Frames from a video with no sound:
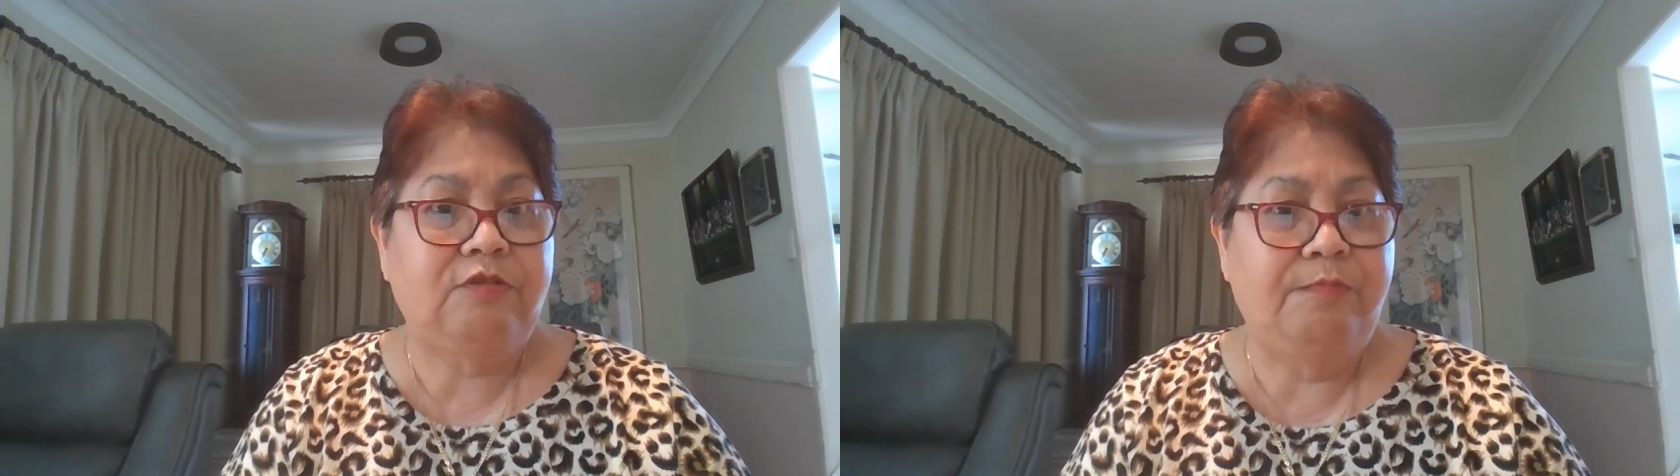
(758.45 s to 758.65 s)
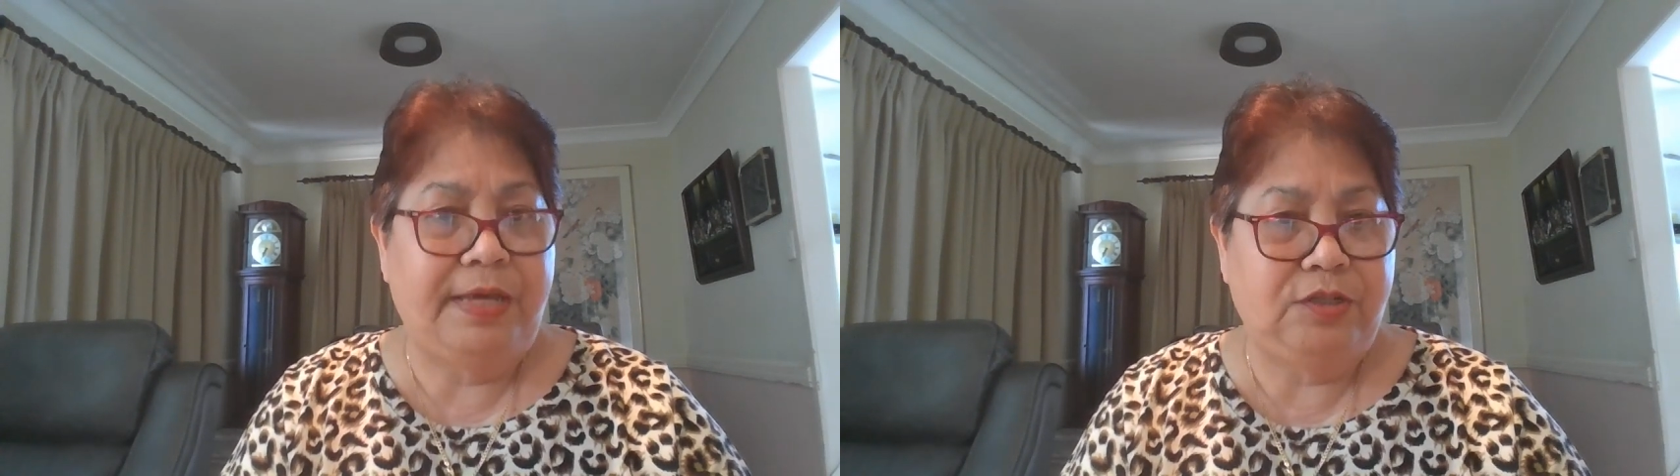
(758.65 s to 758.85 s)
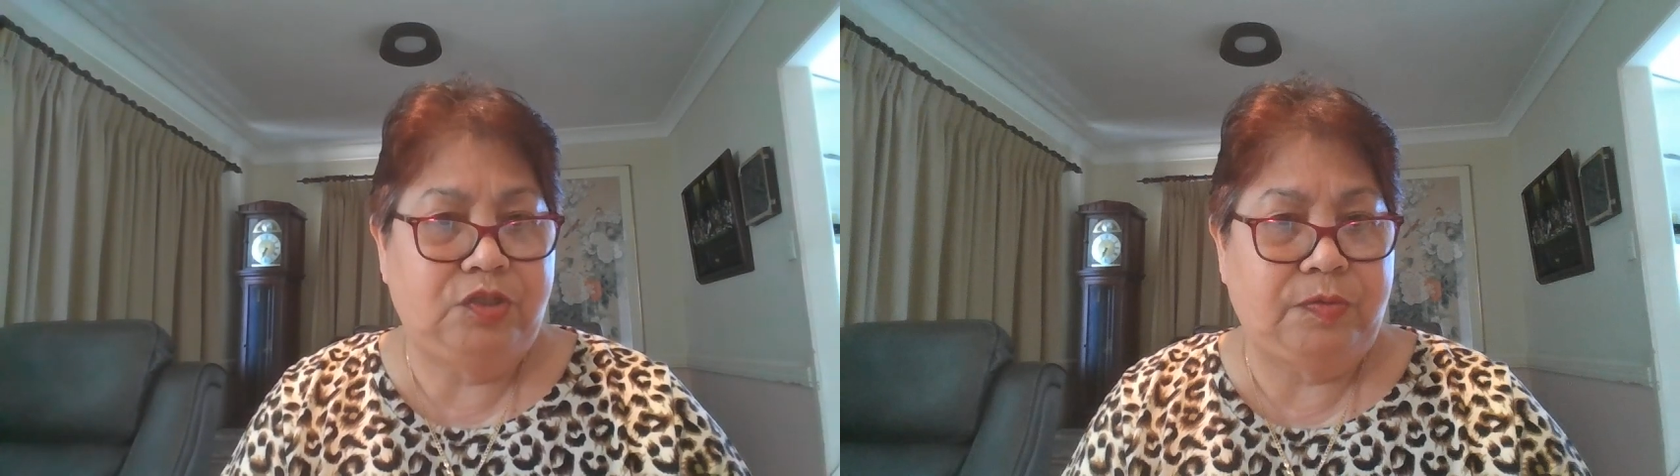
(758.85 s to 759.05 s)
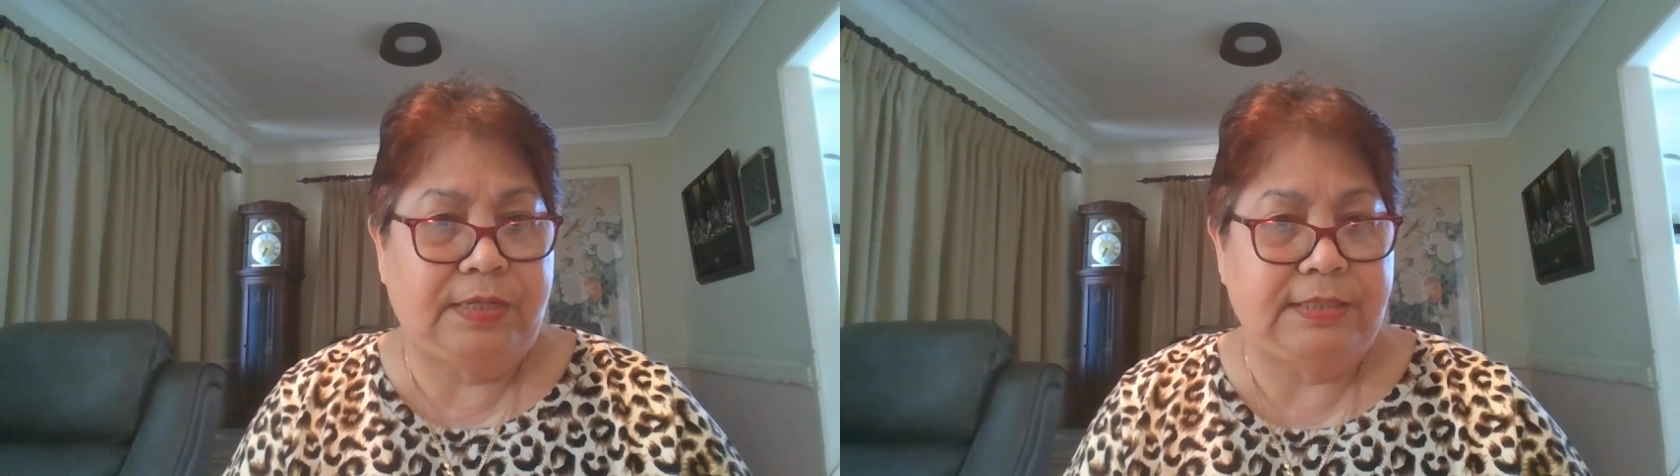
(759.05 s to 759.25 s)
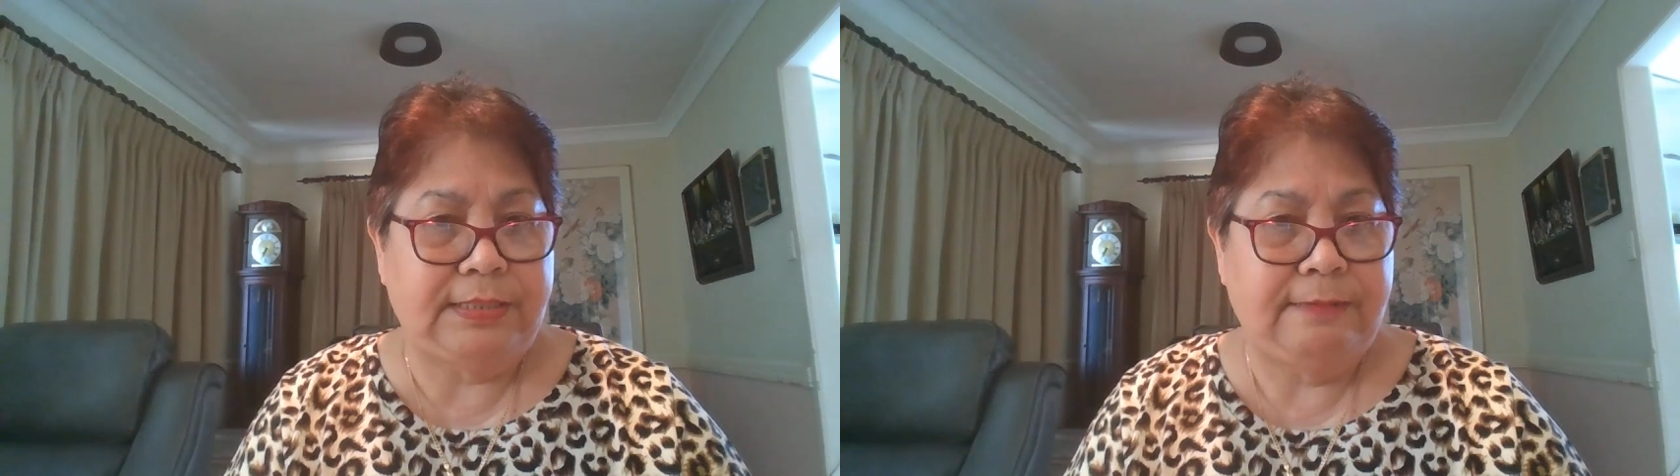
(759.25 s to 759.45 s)
of
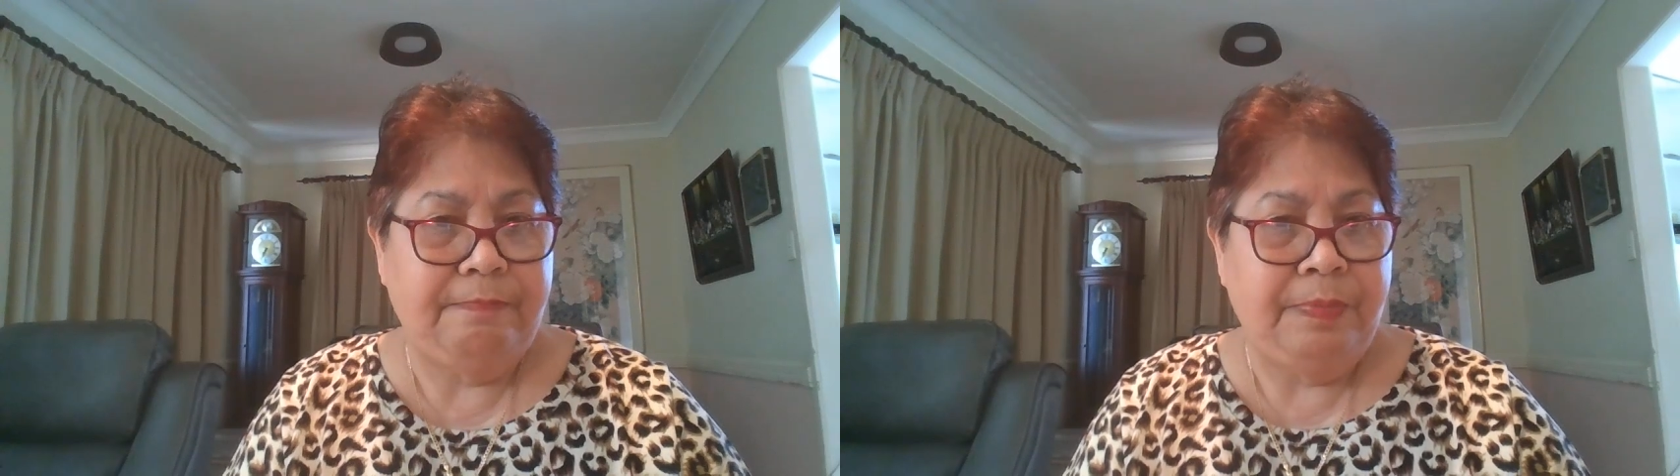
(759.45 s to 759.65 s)
insurance?